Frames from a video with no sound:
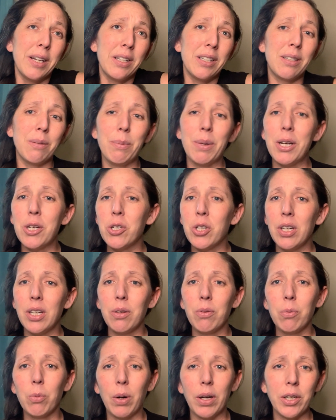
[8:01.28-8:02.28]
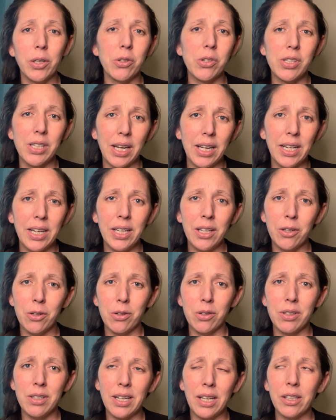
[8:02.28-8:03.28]
diminishing what you're saying,
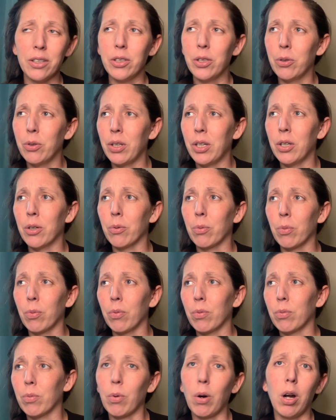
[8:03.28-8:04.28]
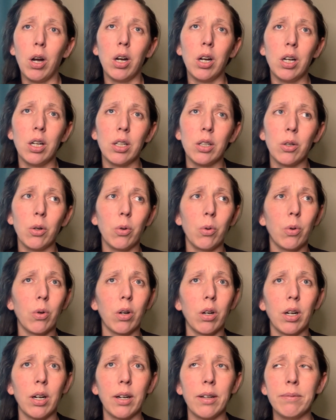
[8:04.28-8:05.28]
or telling you that you're wrong,
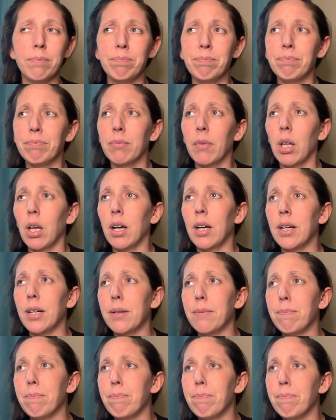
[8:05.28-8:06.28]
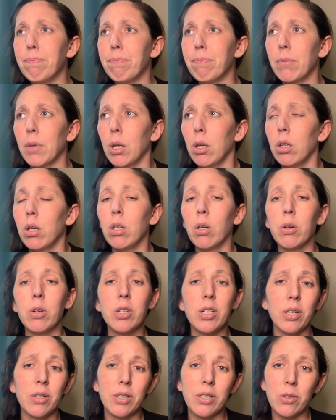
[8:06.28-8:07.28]
or, you know, you
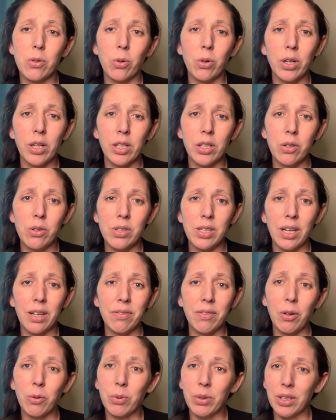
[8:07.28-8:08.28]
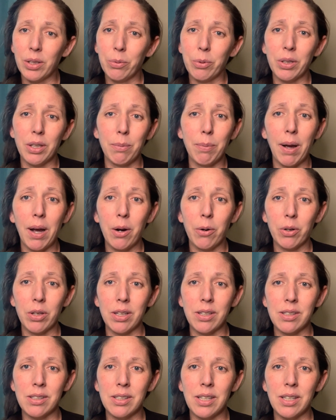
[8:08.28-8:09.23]
share a story and you say, I felt really, really powerless.